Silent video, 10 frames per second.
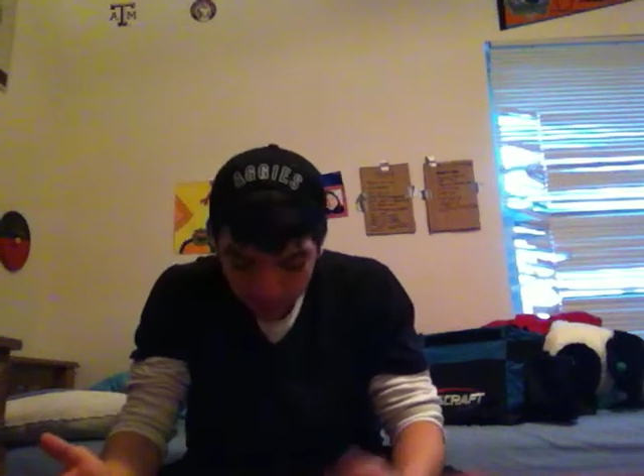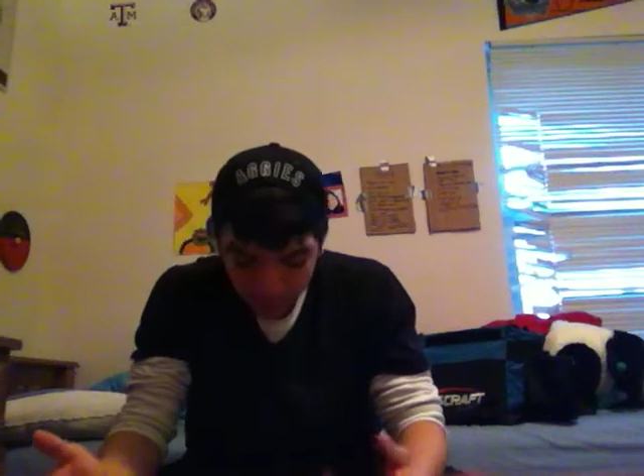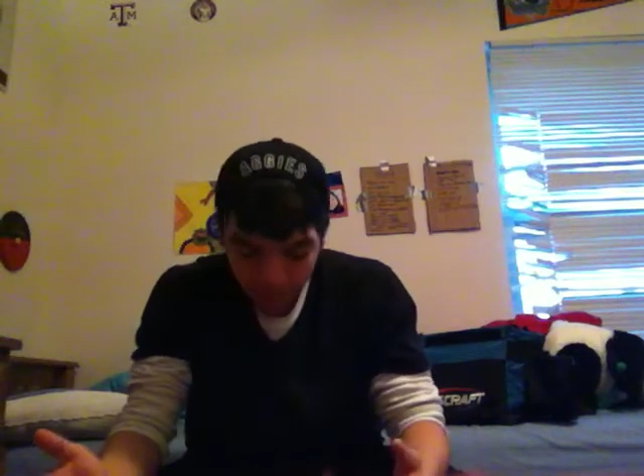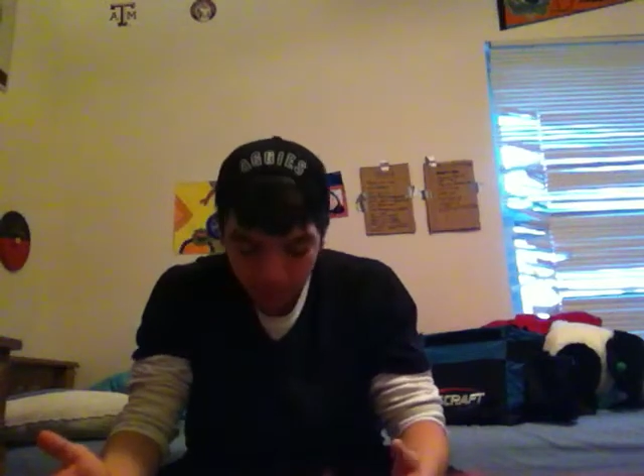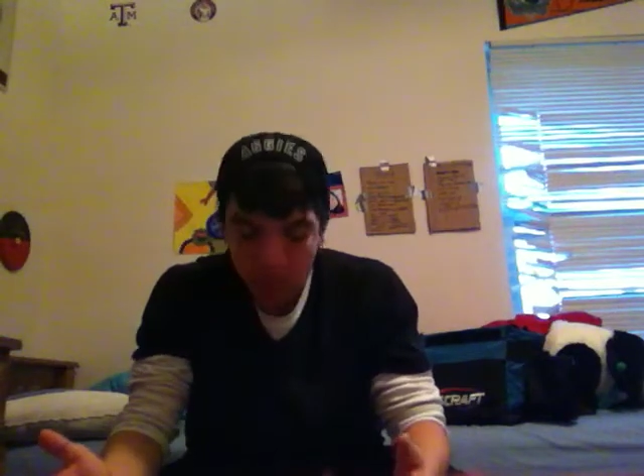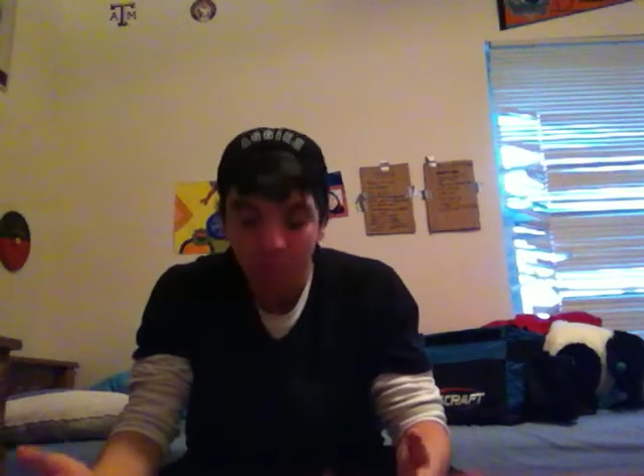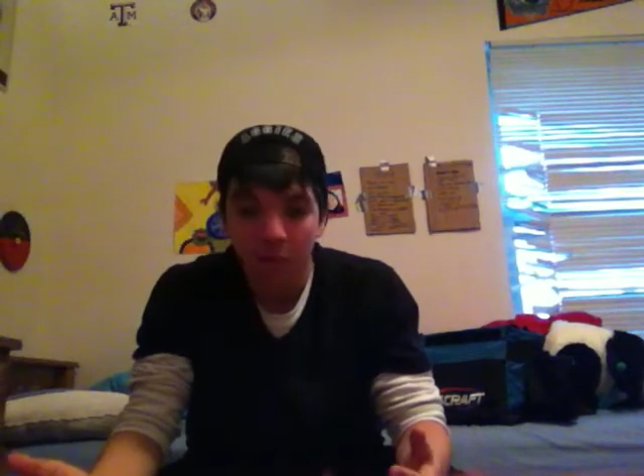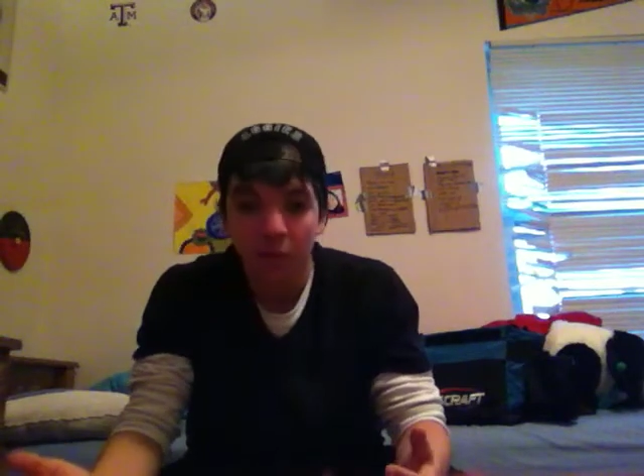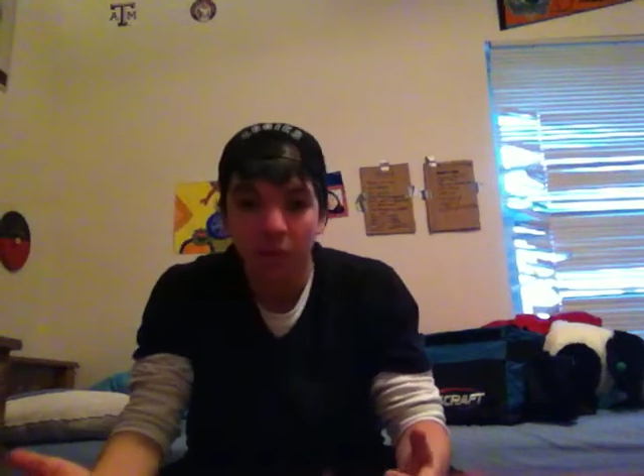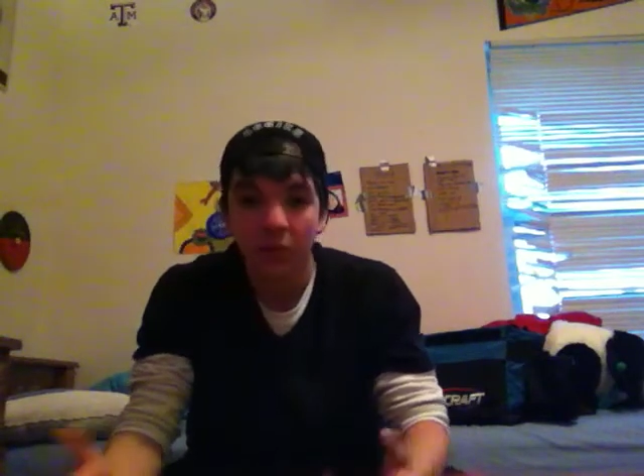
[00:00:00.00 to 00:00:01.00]
I said, there's going to
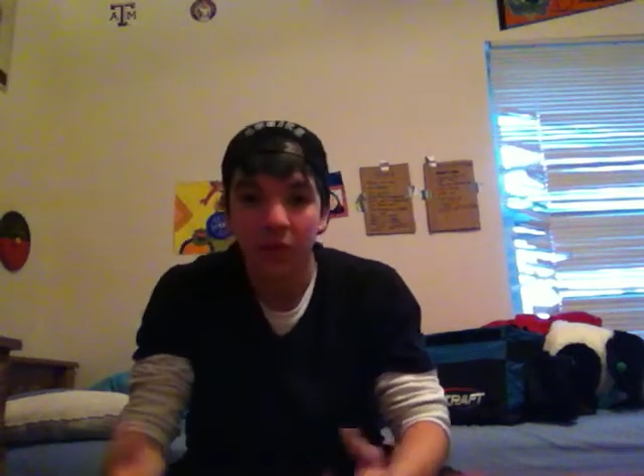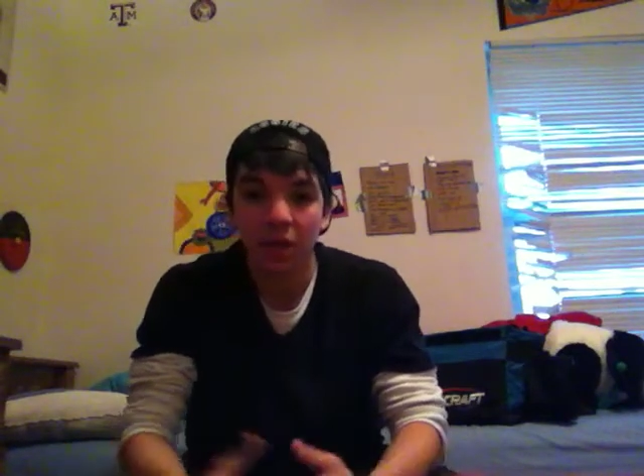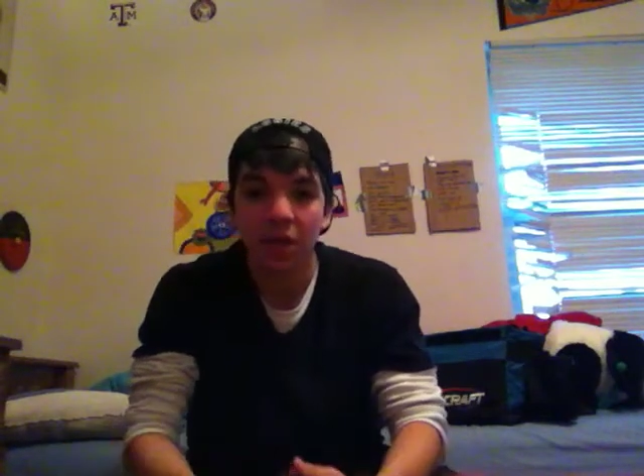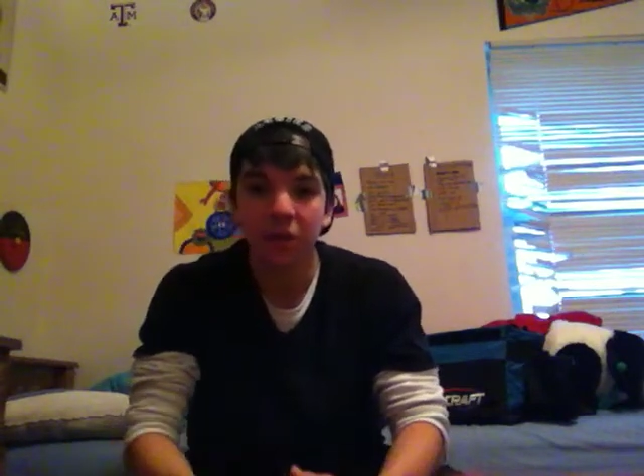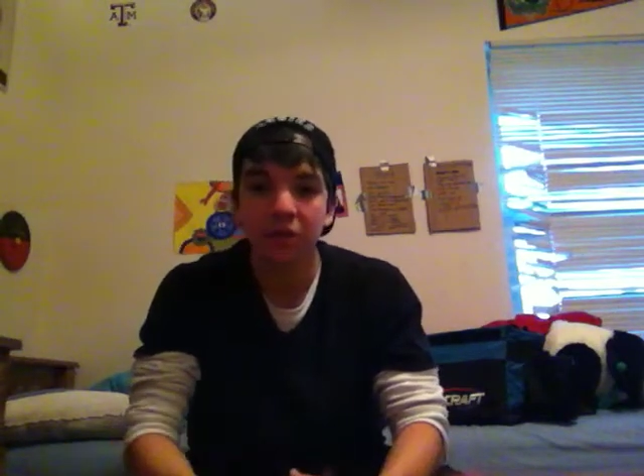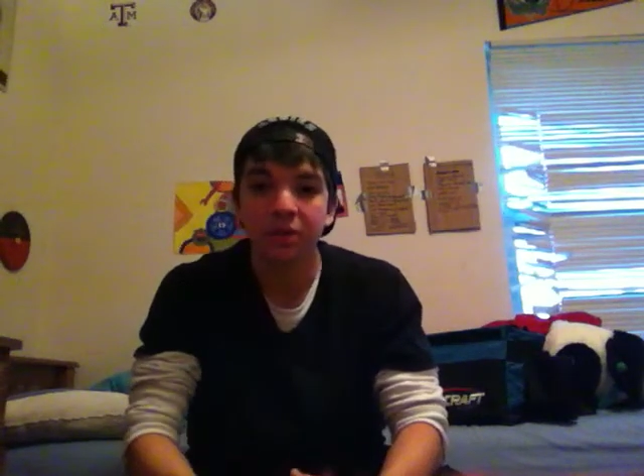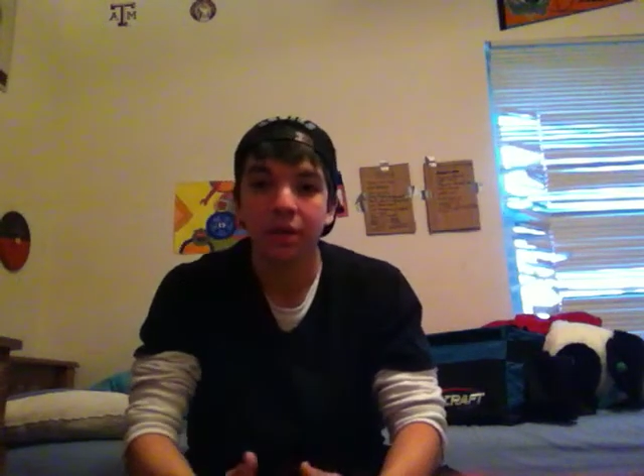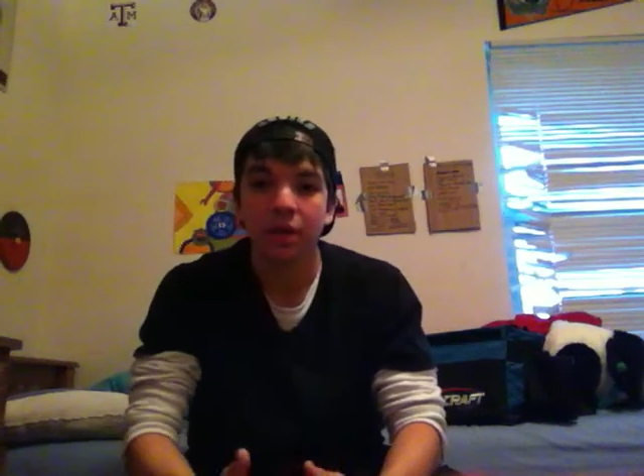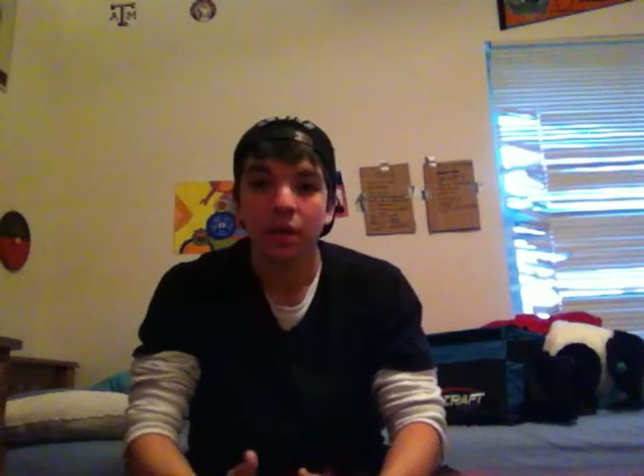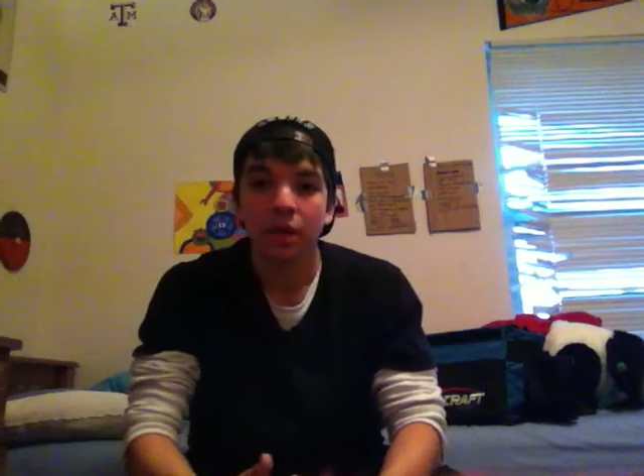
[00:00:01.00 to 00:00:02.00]
be a few videos
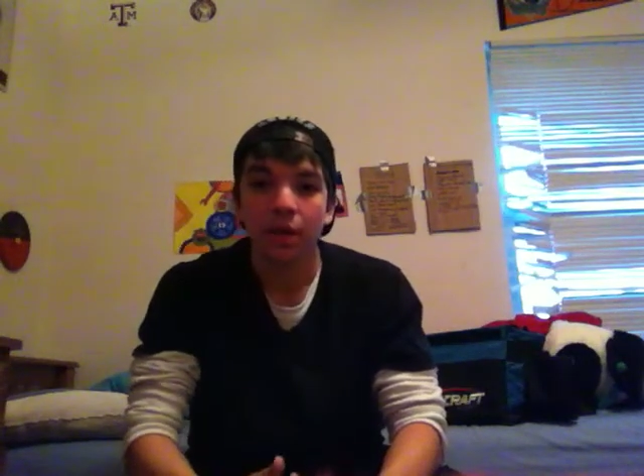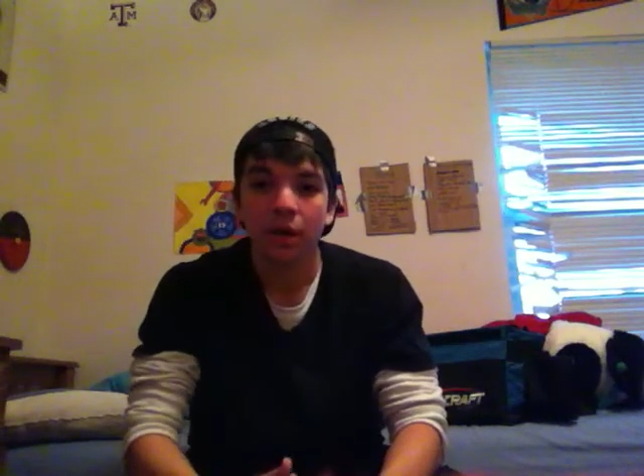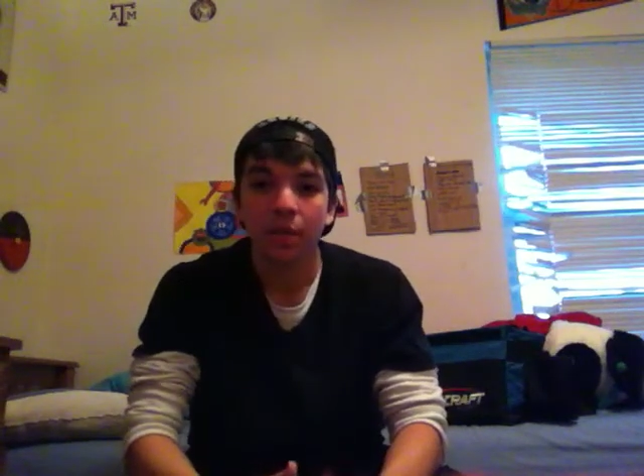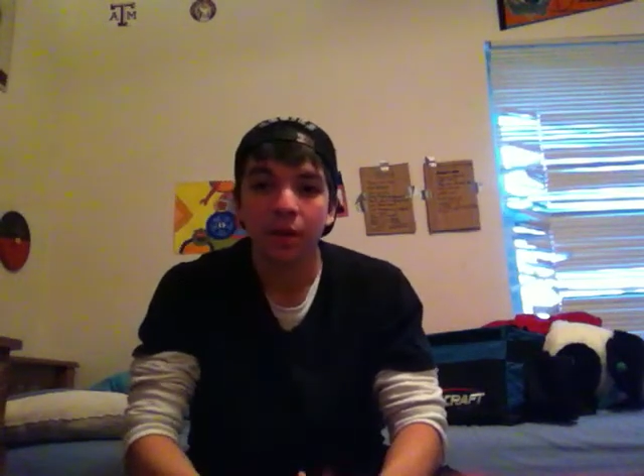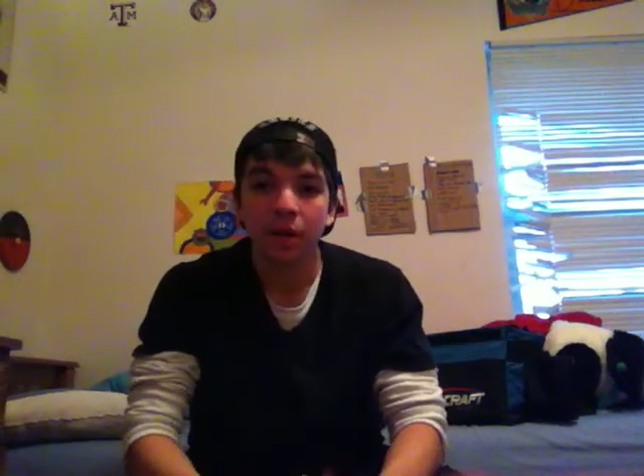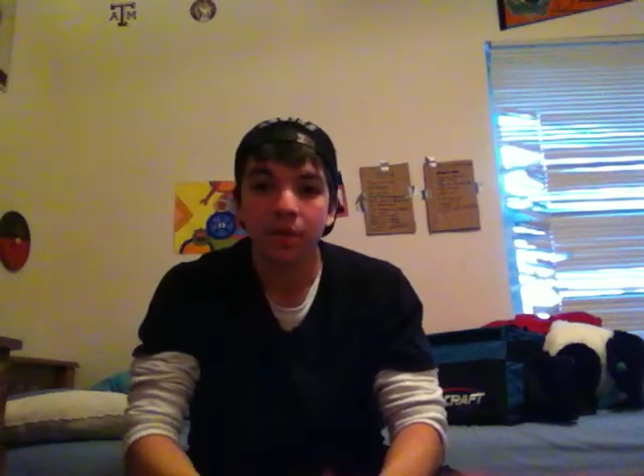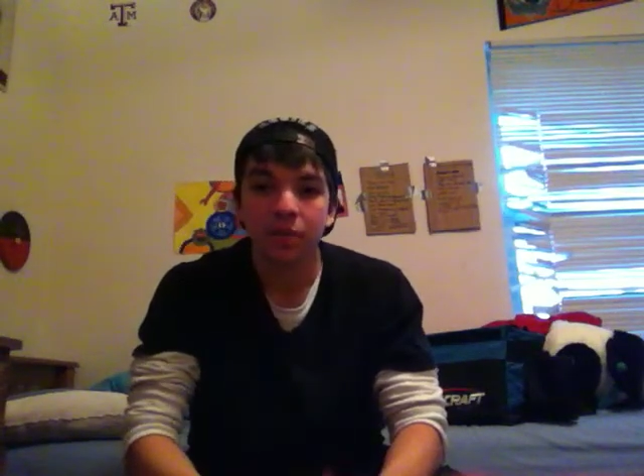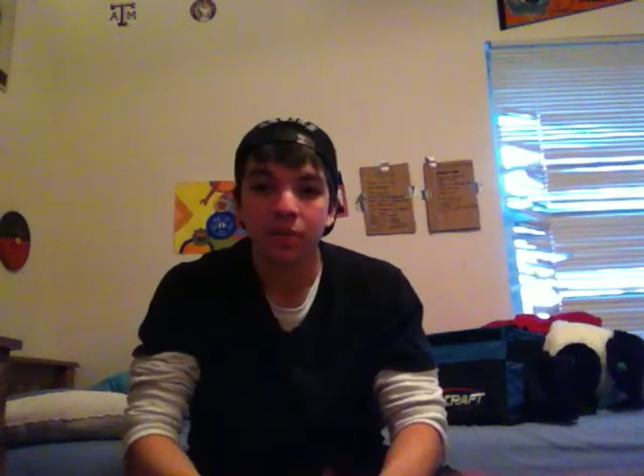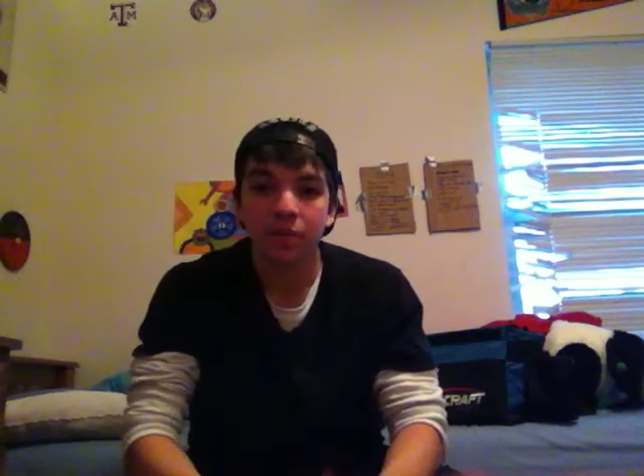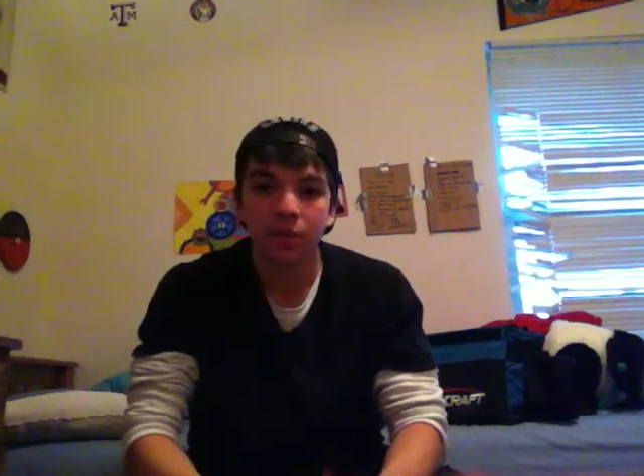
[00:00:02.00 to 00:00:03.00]
coming up
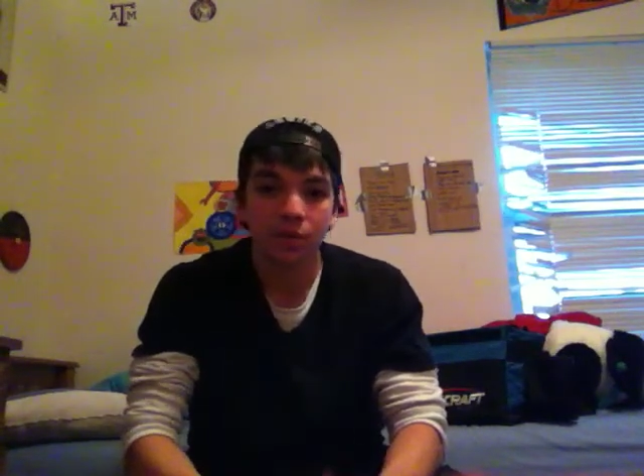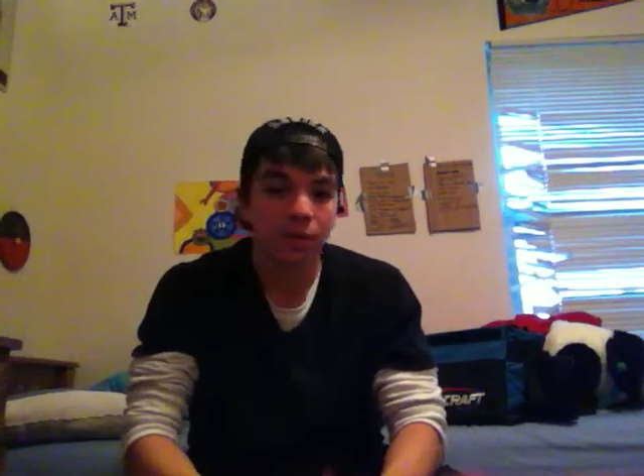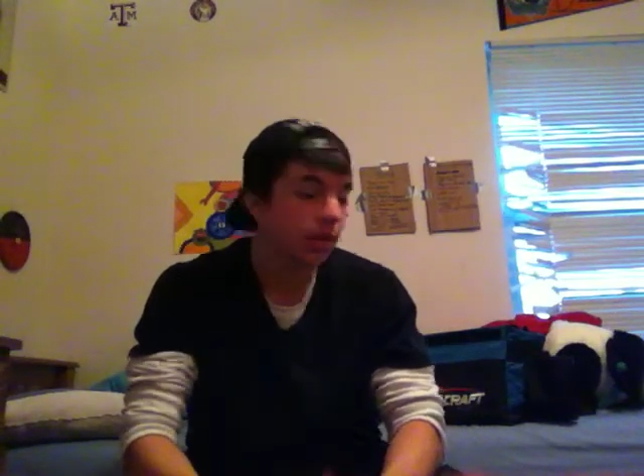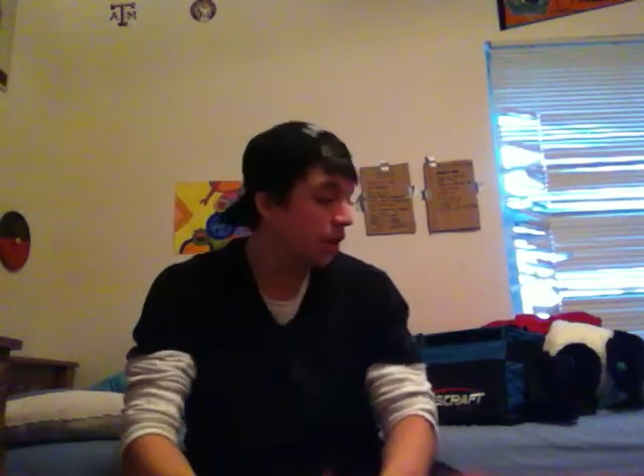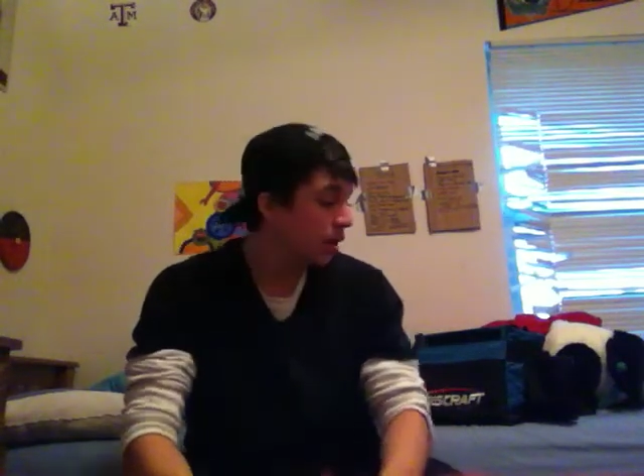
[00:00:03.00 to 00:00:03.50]
soon.